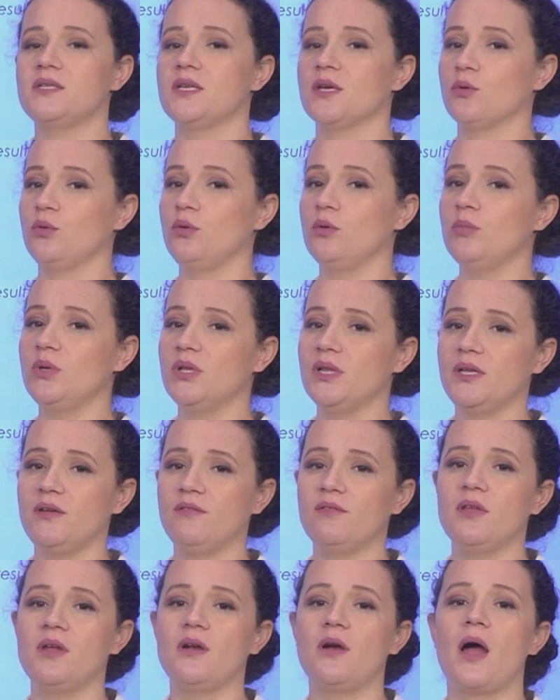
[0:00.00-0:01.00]
They couldn't
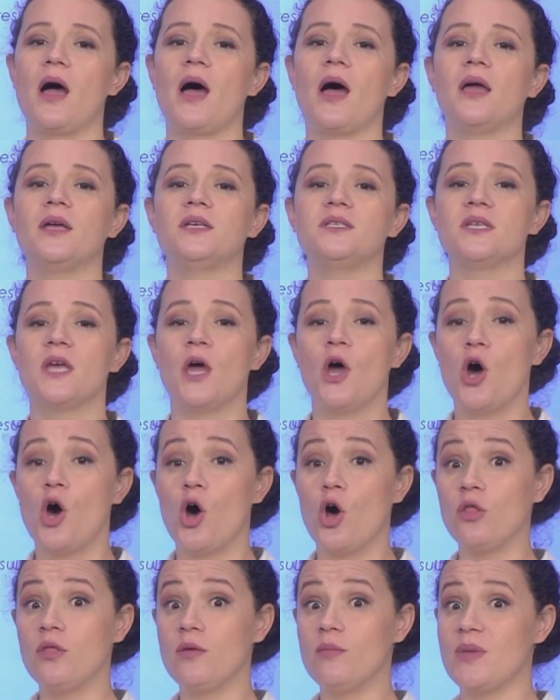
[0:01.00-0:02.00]
believe their eyes
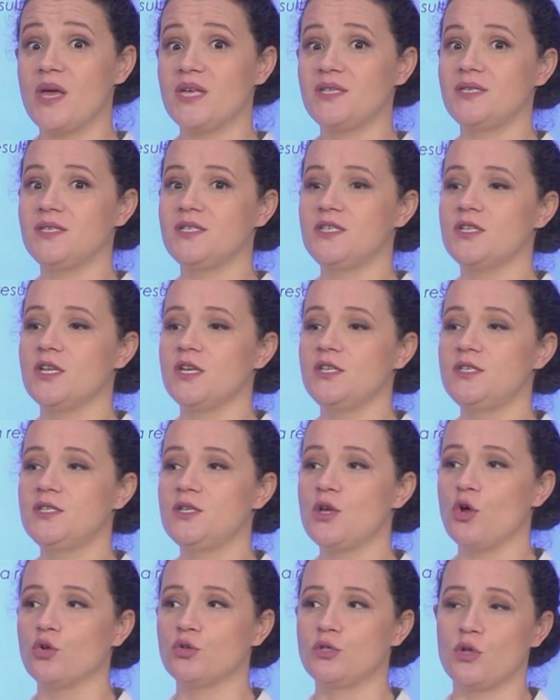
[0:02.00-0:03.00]
on the message they saw.